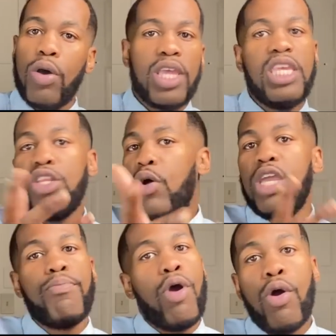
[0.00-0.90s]
because he know he
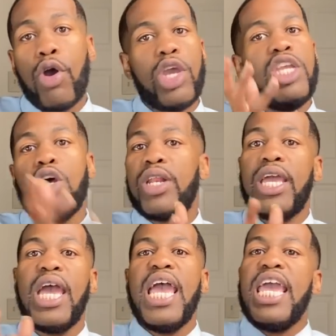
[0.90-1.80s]
broke or he know that
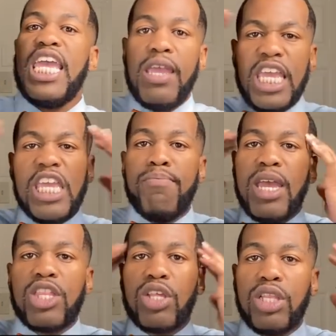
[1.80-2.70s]
he he
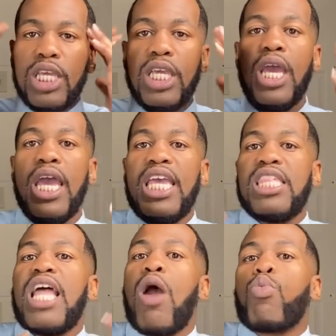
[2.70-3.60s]
mentally is
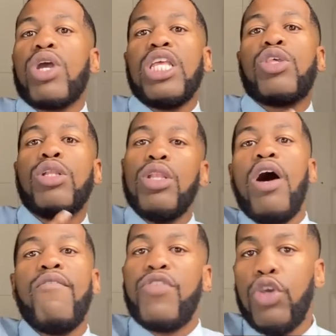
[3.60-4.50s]
not ready to
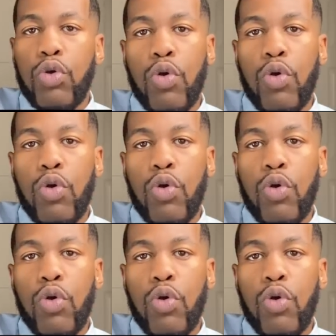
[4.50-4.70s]
love you,